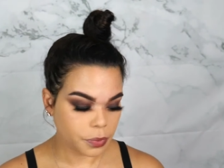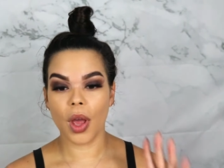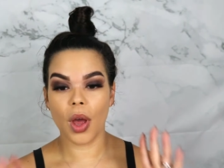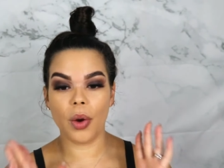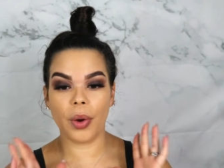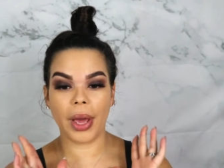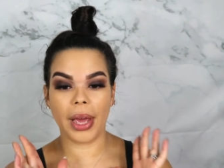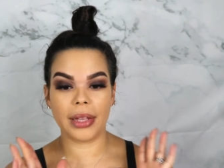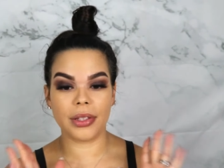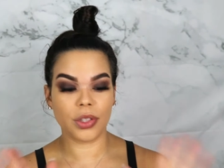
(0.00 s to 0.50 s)

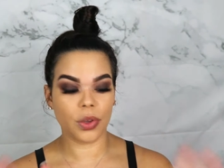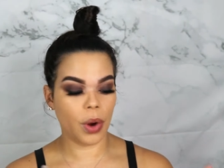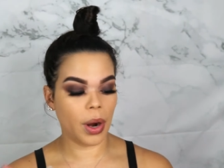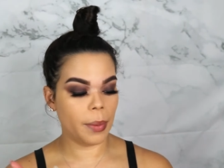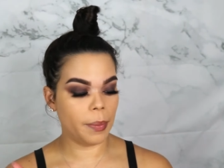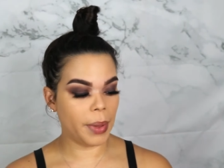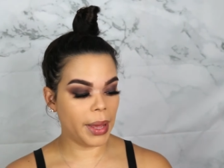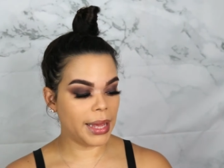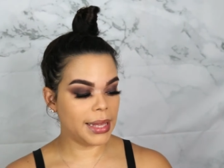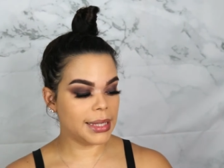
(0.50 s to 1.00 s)
Okay, so our
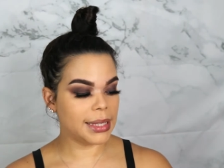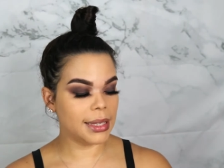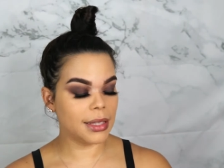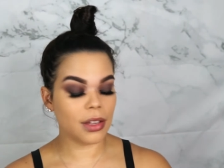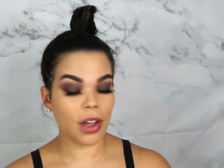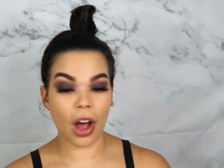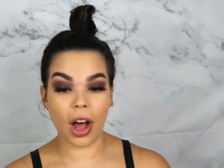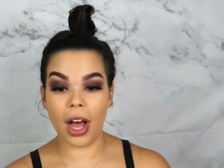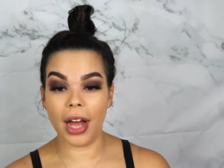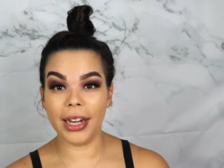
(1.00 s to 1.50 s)
base
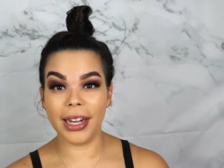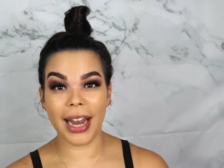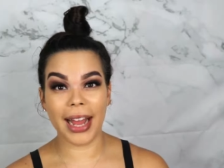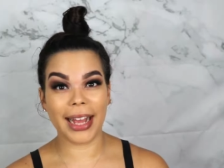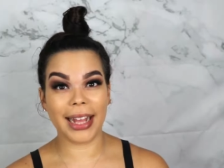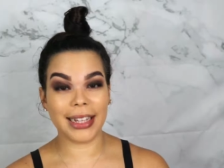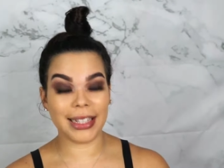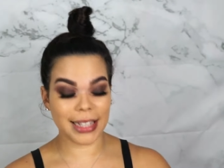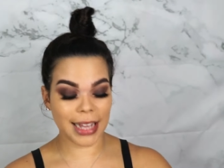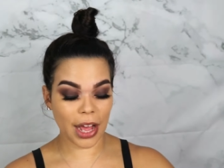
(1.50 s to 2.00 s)
is on and I
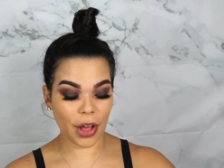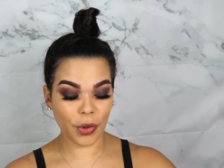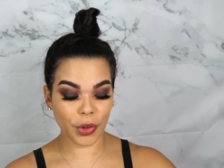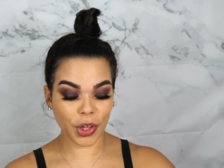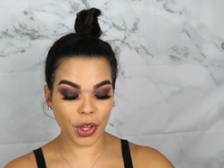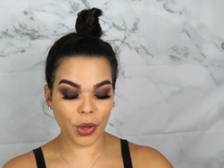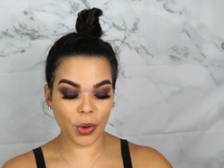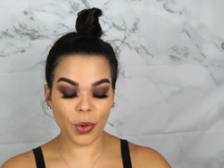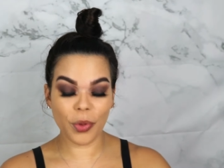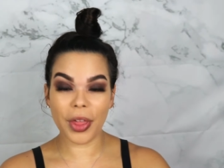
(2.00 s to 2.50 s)
can tell
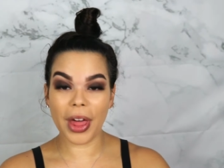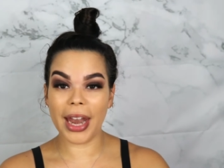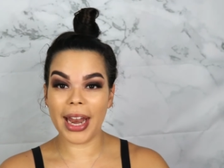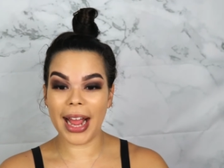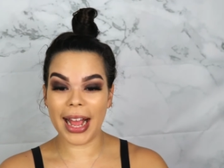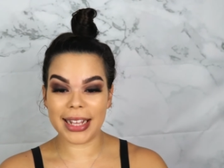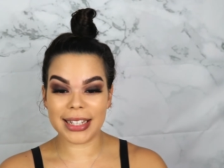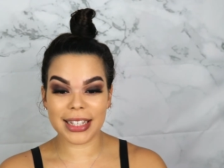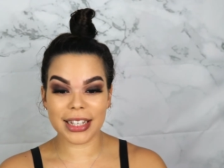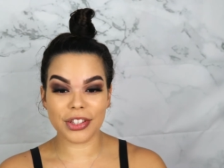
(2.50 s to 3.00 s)
you that
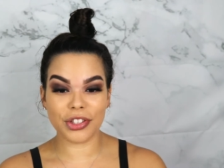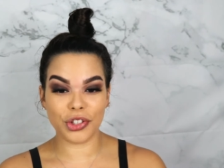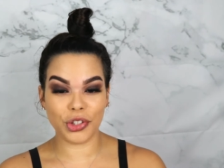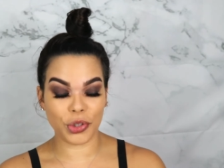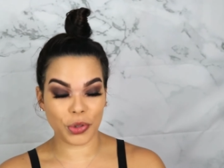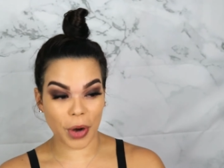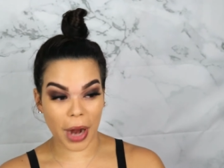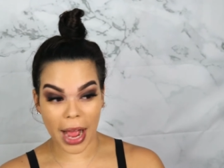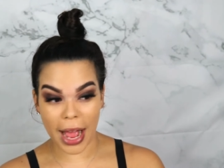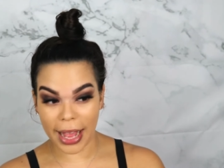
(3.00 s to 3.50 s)
as it's
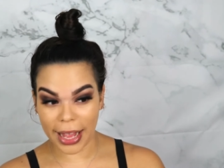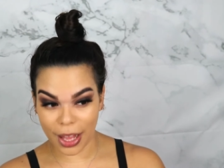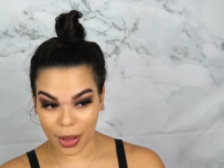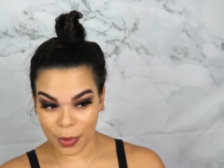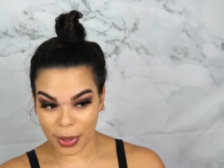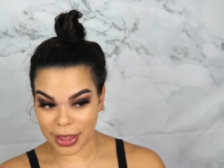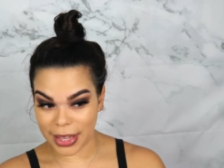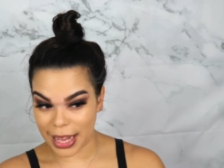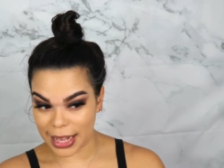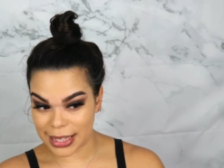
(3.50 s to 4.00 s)
drying
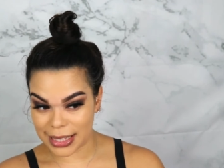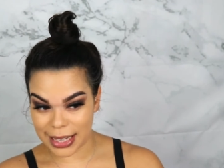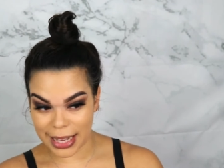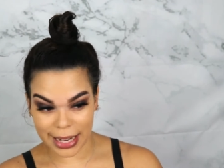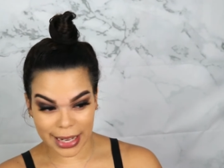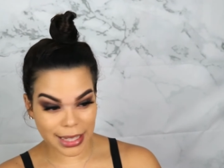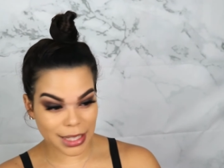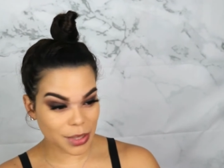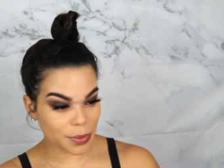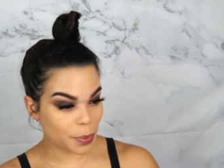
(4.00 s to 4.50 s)
with that
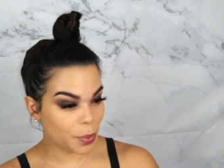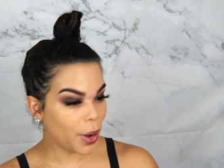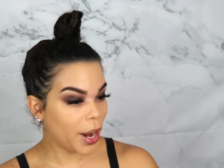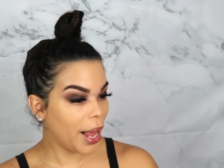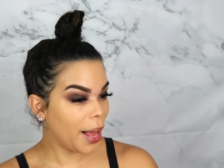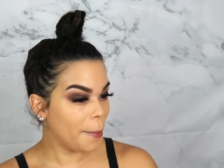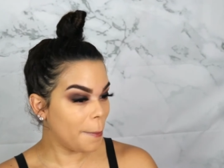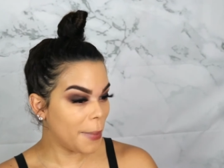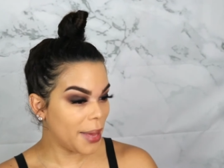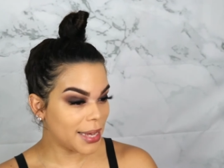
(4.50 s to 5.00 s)
setting
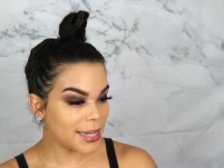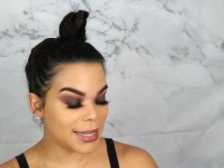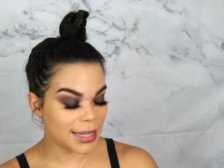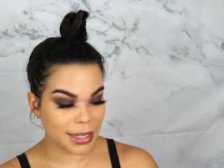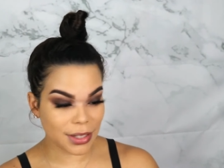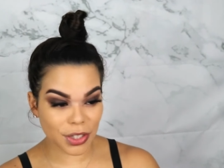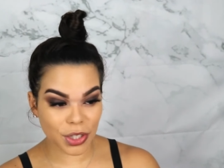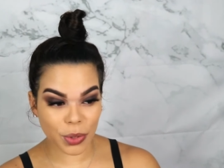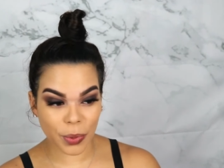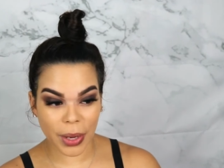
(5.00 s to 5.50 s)
spray mixed
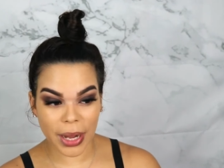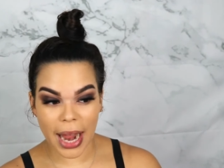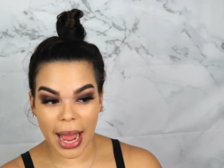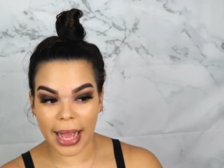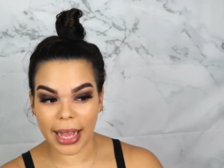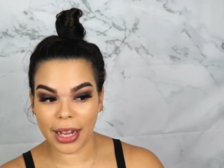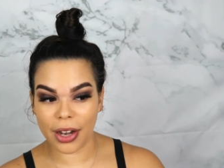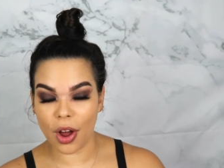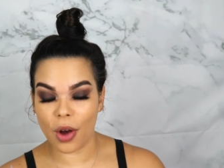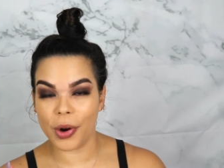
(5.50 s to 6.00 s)
into it, I
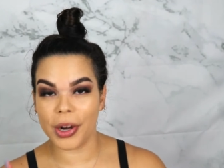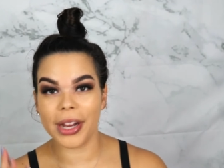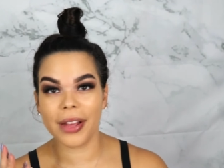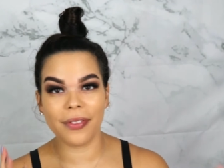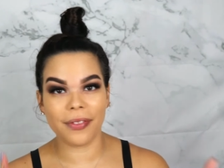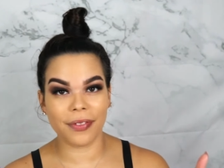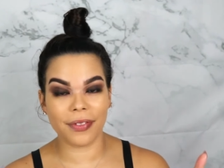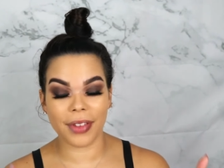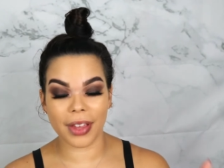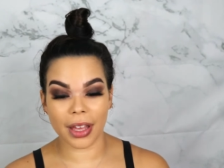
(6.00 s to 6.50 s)
can already
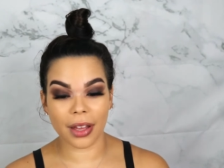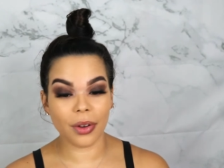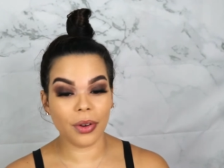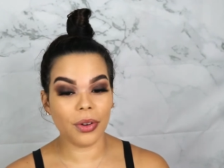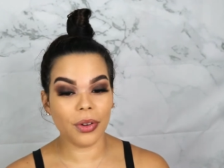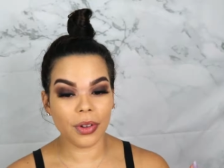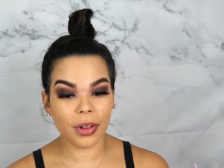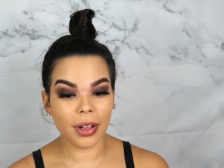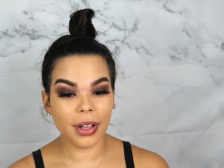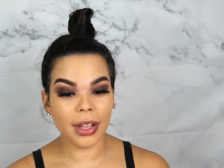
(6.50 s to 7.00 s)

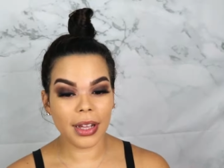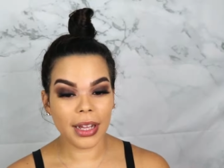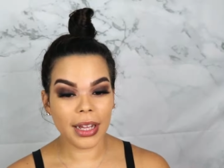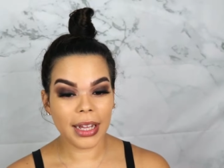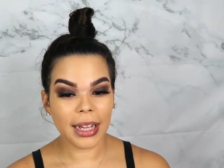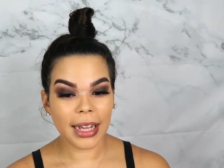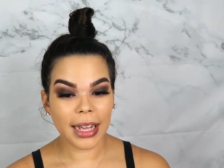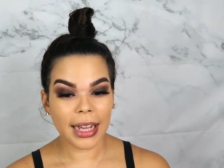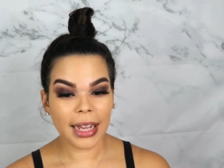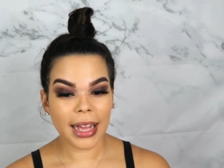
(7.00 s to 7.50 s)
feel
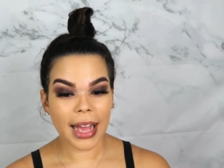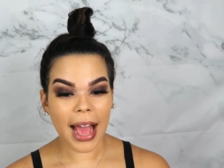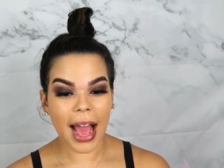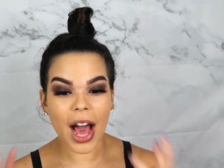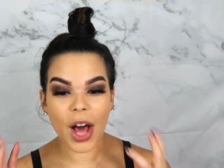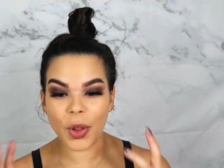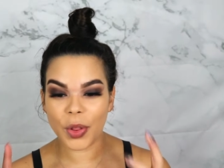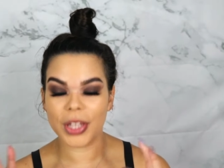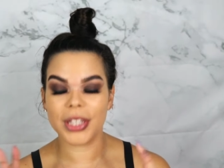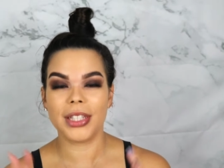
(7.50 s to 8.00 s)

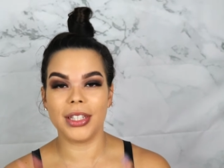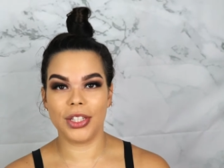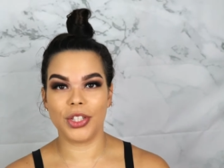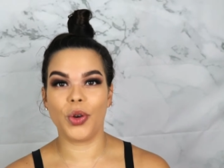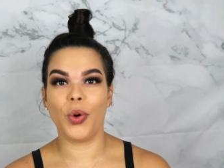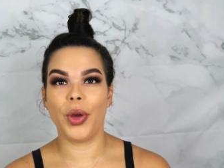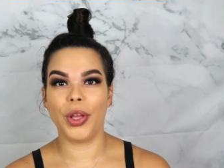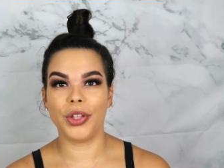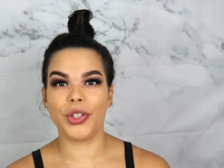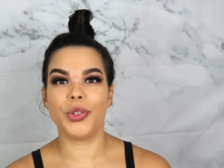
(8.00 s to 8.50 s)
how this is
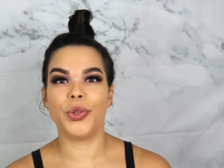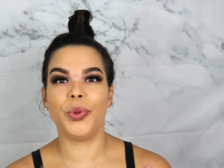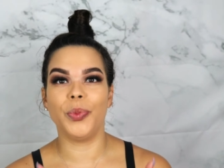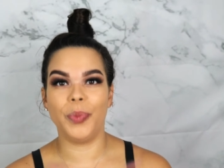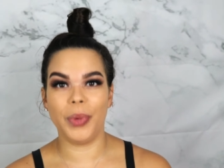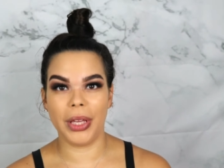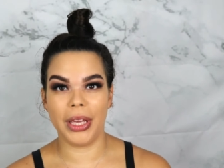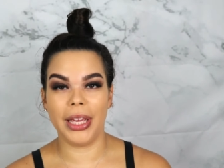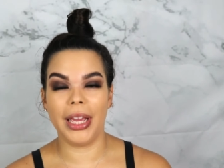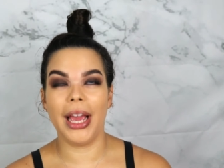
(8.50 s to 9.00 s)
going to
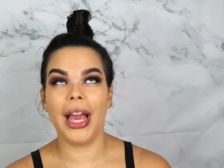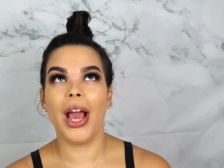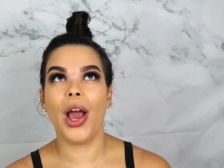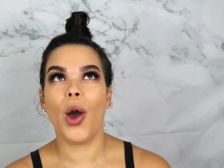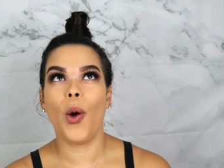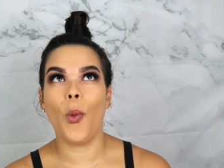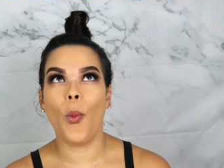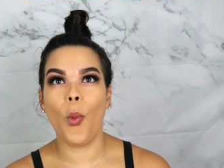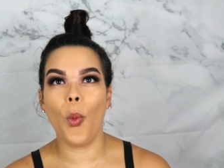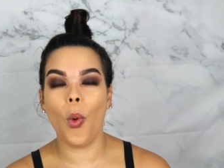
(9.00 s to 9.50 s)
be
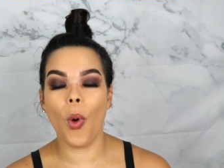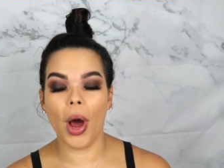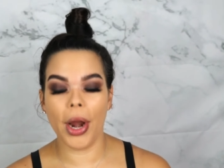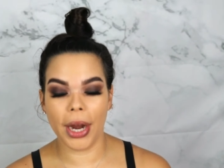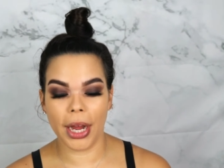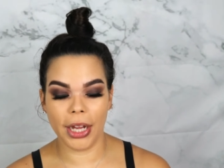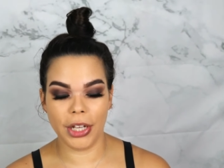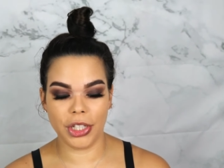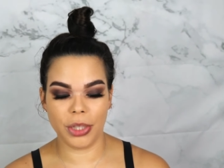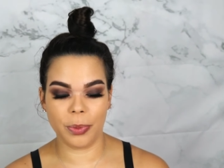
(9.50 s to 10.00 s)

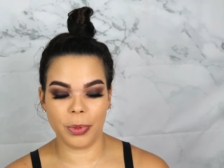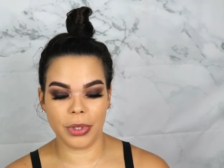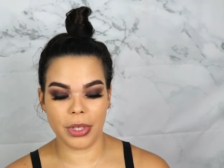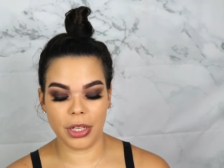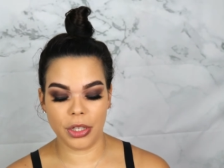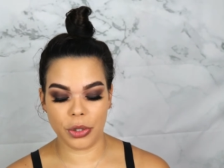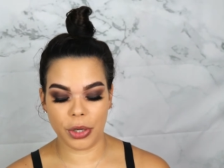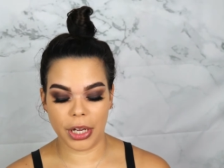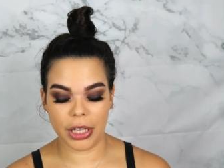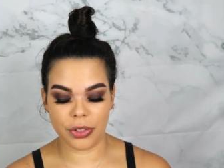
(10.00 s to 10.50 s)

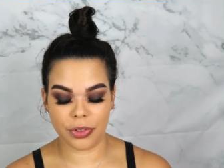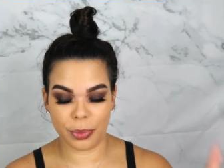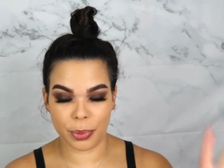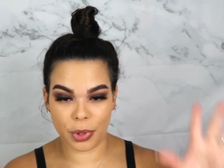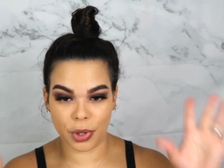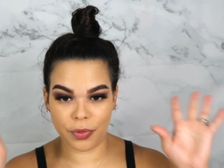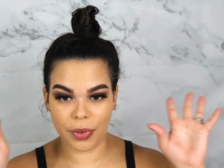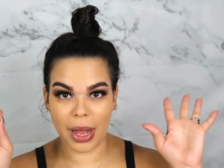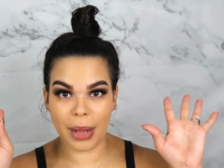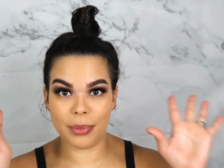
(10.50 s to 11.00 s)
100% transfer
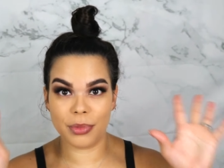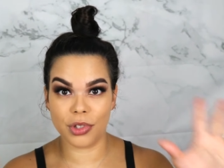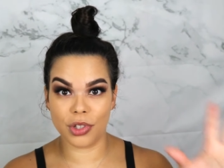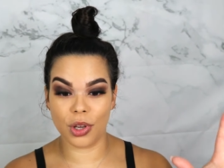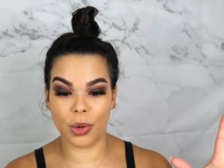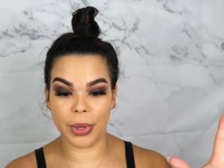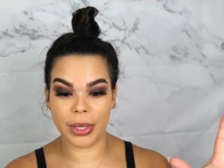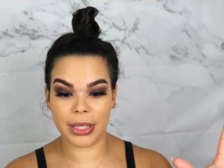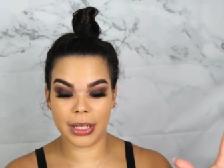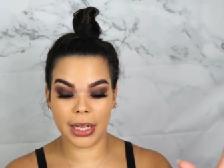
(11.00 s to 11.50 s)
proof. I'm
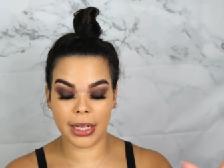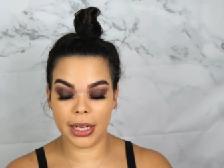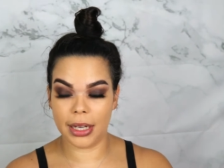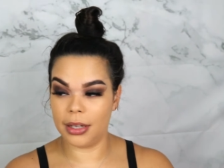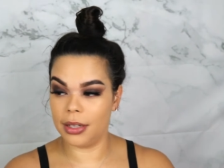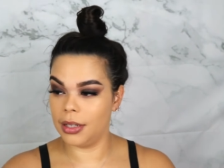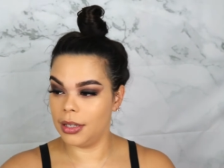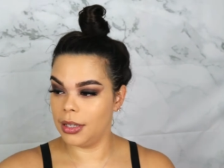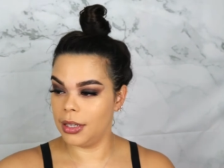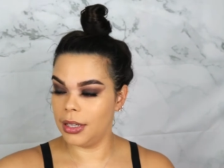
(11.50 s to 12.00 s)
so excited.